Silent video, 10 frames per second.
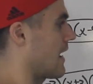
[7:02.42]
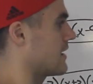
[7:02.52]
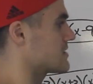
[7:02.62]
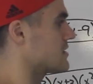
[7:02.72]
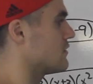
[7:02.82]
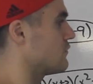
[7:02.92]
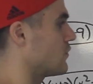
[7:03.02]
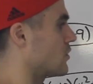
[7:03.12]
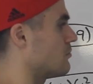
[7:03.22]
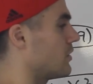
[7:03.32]
x to the
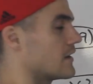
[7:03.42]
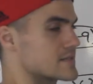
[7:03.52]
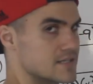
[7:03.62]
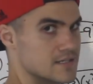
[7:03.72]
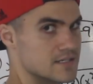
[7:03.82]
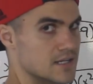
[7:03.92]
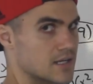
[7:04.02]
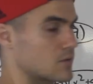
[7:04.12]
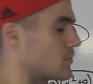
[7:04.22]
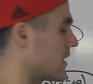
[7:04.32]
4 plus
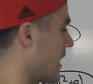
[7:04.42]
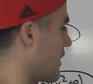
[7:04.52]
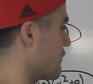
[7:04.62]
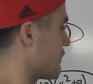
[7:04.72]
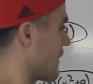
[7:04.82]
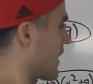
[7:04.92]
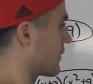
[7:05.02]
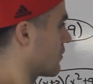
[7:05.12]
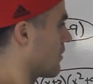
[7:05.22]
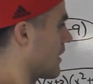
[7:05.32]
16, we can't
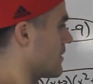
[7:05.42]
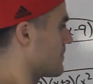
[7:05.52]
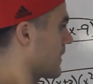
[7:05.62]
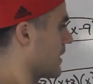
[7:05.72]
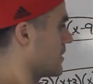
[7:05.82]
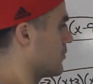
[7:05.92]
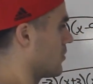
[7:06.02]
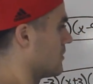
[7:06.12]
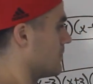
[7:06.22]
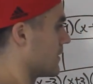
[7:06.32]
factor that
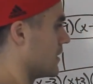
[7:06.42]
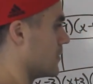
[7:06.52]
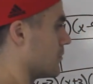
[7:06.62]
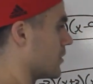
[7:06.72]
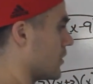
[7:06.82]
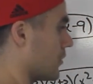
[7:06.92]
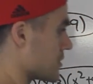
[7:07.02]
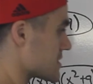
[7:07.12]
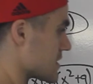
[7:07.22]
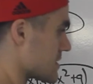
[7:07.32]
anymore. But
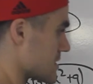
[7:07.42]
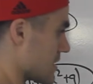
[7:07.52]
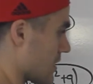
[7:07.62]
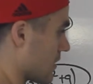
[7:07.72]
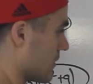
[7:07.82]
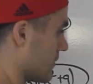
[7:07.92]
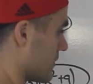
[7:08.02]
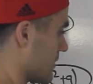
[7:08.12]
notice this here,